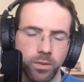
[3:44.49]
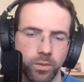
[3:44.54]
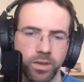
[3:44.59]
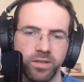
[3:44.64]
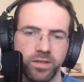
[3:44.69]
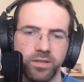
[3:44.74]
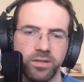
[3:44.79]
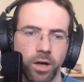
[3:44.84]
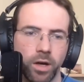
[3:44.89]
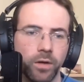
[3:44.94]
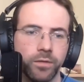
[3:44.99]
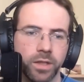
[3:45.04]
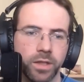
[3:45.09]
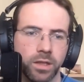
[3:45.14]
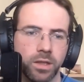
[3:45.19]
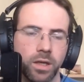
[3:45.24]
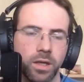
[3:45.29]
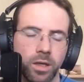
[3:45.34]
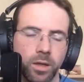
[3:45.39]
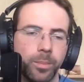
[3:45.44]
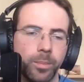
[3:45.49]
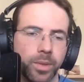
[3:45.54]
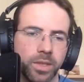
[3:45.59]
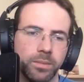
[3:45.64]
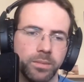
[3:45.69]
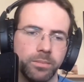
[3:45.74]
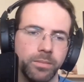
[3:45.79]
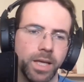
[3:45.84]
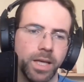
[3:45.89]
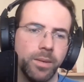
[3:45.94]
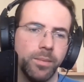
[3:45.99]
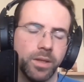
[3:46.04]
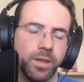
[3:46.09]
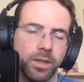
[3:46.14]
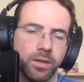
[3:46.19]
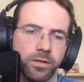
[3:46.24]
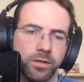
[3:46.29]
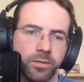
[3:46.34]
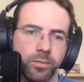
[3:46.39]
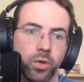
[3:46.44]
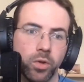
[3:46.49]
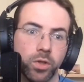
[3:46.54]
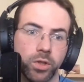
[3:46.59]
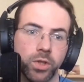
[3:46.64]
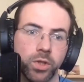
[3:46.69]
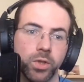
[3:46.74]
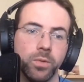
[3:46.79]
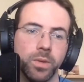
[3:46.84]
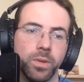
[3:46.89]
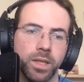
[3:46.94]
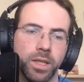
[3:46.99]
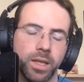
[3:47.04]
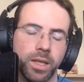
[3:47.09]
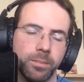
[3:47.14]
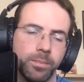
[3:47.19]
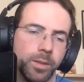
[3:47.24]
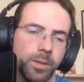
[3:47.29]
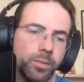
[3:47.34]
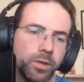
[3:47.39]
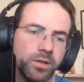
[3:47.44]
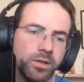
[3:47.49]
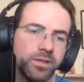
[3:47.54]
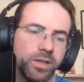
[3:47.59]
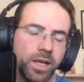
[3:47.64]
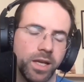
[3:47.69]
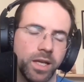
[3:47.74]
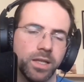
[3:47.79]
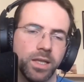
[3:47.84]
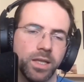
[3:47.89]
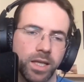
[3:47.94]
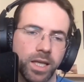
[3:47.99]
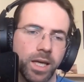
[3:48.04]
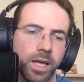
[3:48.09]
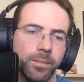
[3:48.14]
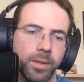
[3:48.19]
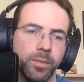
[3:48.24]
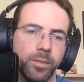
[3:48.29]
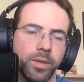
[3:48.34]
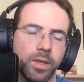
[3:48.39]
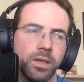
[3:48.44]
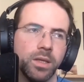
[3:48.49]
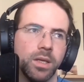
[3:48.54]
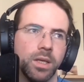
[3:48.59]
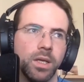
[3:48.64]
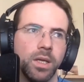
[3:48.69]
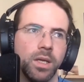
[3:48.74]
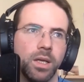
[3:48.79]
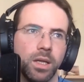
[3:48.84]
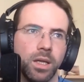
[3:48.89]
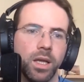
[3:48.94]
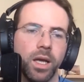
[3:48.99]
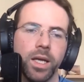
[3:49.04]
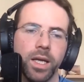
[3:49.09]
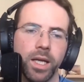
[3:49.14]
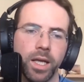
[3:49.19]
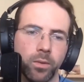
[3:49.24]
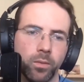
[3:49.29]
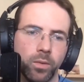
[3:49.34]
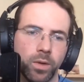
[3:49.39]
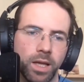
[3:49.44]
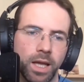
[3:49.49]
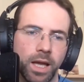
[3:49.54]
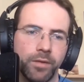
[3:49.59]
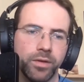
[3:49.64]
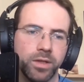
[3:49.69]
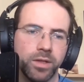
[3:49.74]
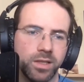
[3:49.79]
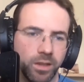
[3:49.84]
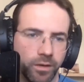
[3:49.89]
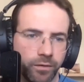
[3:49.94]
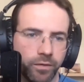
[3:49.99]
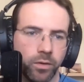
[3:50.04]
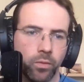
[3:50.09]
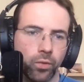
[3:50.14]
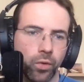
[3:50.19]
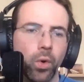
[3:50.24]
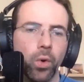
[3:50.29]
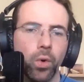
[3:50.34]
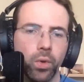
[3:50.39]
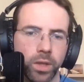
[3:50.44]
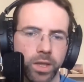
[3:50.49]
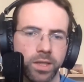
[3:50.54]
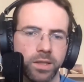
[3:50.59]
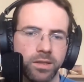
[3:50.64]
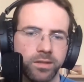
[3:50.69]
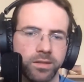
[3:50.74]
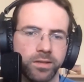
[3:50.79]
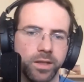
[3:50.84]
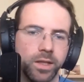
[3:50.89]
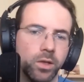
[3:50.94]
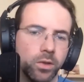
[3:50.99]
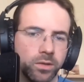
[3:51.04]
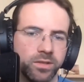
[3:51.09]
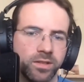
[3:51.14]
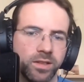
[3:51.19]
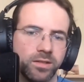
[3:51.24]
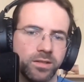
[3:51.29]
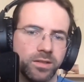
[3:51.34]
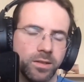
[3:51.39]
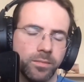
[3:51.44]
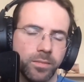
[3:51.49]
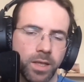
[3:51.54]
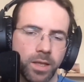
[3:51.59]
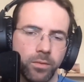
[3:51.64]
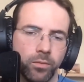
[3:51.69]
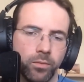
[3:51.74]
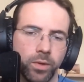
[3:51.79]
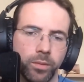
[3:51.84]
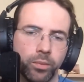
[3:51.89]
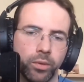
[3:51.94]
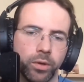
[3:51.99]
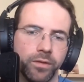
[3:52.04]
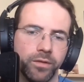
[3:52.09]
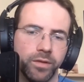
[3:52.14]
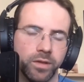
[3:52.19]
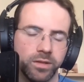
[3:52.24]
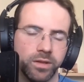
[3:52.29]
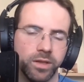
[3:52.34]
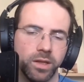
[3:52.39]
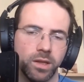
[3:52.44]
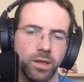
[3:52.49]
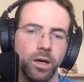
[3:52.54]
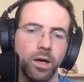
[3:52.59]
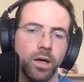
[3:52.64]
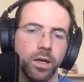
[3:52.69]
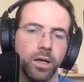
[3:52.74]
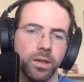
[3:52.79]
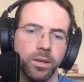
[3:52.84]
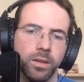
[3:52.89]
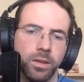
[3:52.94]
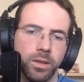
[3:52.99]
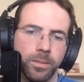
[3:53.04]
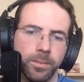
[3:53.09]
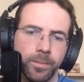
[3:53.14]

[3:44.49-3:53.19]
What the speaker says: solved it all, but maybe there's more to it. And people are saying that, yeah, maybe Lightning will have a different role in this ecosystem than we previously thought.